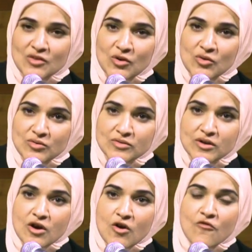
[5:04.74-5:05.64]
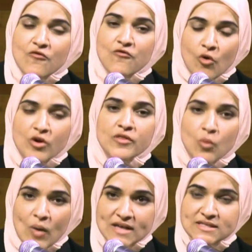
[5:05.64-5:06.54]
though, for the
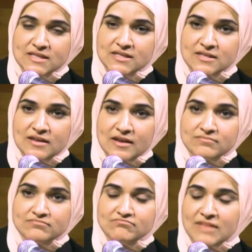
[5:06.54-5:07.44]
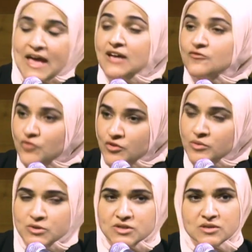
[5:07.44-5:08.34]
West and for the
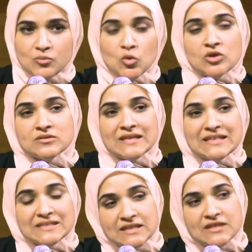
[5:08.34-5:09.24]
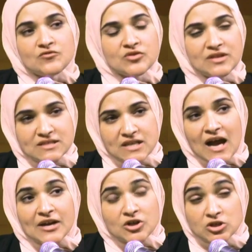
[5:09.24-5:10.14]
Muslim world, indeed for the
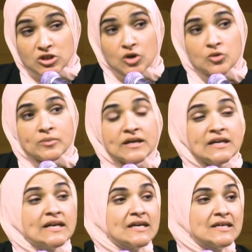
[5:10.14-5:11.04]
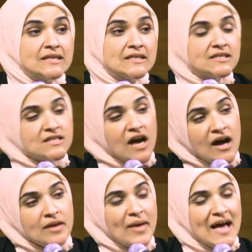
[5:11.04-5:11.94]
entire globe, the
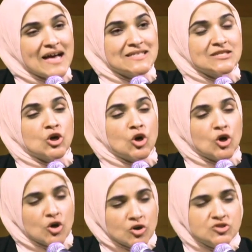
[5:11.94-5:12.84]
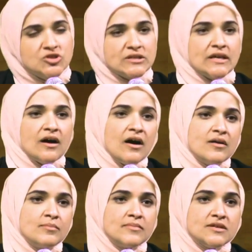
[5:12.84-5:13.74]
time has urgently
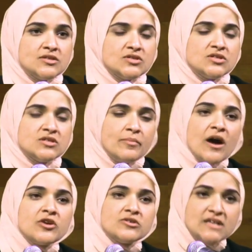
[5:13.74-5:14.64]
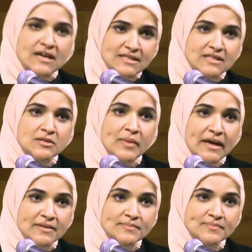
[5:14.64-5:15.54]
come to democratize the debate.